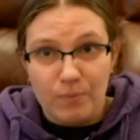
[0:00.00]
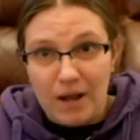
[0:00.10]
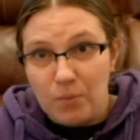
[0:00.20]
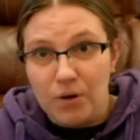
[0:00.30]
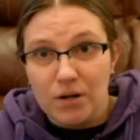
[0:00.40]

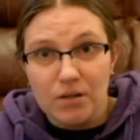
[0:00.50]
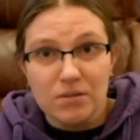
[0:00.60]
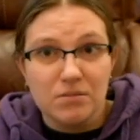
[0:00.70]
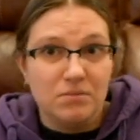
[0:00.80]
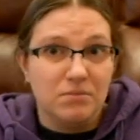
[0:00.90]
at work.
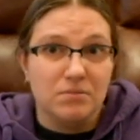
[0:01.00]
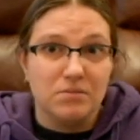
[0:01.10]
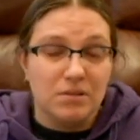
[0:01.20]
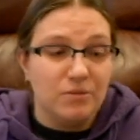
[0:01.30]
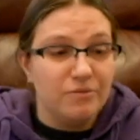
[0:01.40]

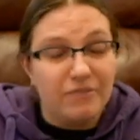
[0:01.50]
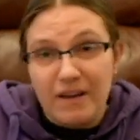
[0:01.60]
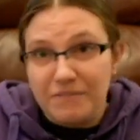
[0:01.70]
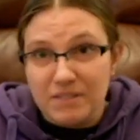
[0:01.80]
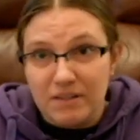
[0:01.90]
So
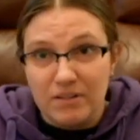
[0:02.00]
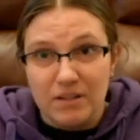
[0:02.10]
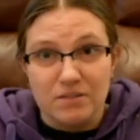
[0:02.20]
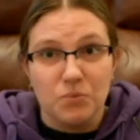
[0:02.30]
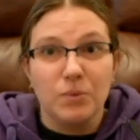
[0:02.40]
five to seven
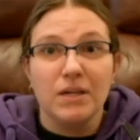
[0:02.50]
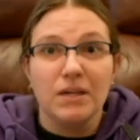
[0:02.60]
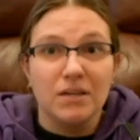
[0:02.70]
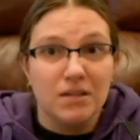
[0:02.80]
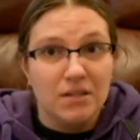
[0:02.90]
days a
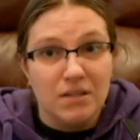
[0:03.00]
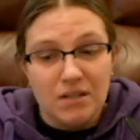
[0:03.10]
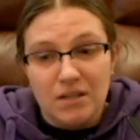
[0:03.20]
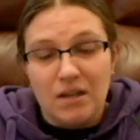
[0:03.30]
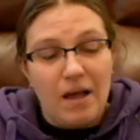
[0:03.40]
week.
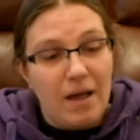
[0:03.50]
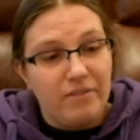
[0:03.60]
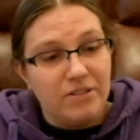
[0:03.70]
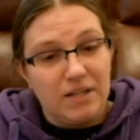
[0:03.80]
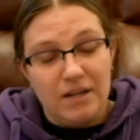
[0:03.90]
I
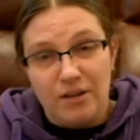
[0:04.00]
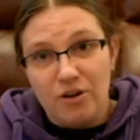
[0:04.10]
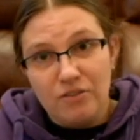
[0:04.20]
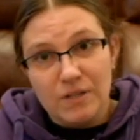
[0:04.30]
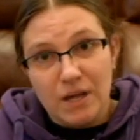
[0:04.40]
haven't done any
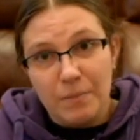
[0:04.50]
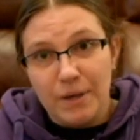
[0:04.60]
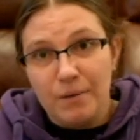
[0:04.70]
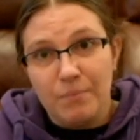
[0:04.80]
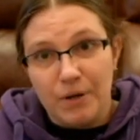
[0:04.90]
overtime
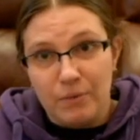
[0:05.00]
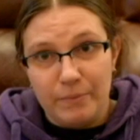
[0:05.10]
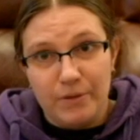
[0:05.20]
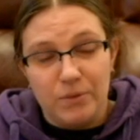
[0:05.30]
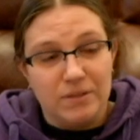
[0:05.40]
yet, but I will
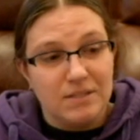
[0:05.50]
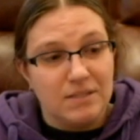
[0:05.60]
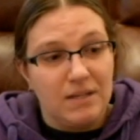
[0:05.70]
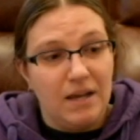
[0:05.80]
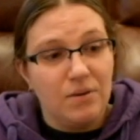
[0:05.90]
be doing
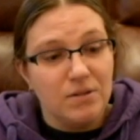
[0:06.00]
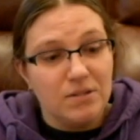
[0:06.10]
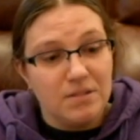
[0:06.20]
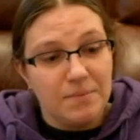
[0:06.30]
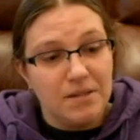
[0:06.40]
sixteen hours
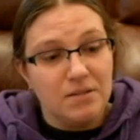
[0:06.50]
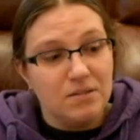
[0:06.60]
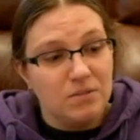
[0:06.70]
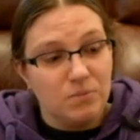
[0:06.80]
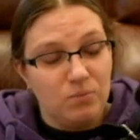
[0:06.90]
some
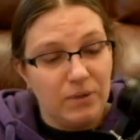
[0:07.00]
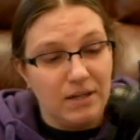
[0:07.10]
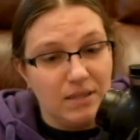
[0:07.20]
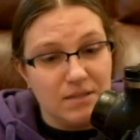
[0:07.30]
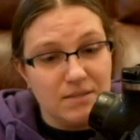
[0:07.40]
days
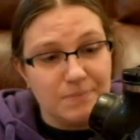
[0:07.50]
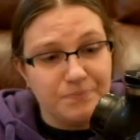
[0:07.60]
wearing this.